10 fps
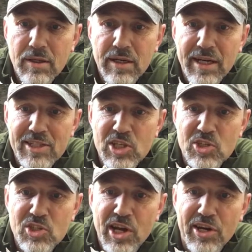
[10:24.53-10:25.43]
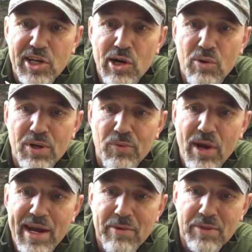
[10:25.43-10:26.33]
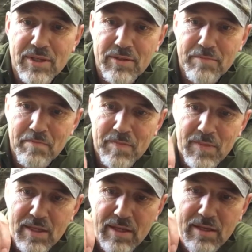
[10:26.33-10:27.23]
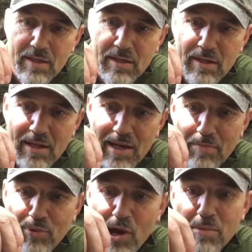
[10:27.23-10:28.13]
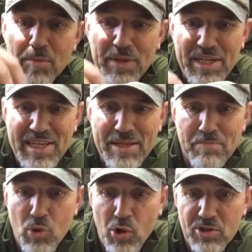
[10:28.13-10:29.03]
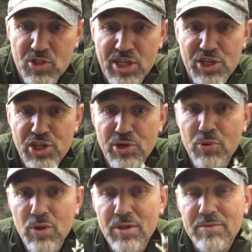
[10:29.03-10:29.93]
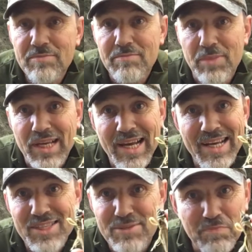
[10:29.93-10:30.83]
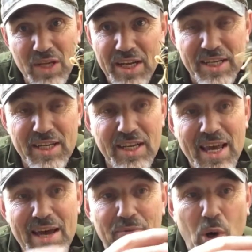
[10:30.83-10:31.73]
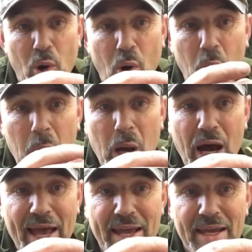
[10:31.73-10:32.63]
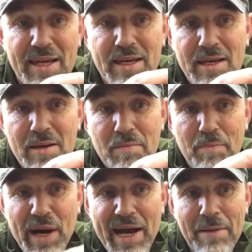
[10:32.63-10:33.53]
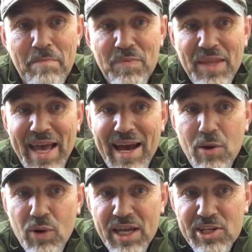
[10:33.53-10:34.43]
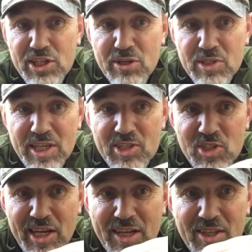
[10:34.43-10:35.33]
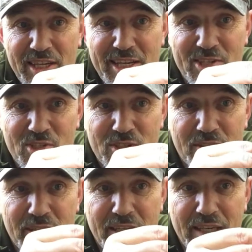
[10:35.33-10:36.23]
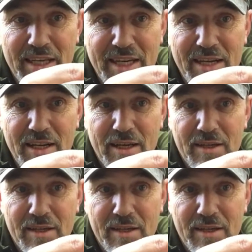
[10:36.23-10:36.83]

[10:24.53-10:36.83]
and just start going around. I probably need more sinew because I didn't have a whole lot, but now what I do is I stick this in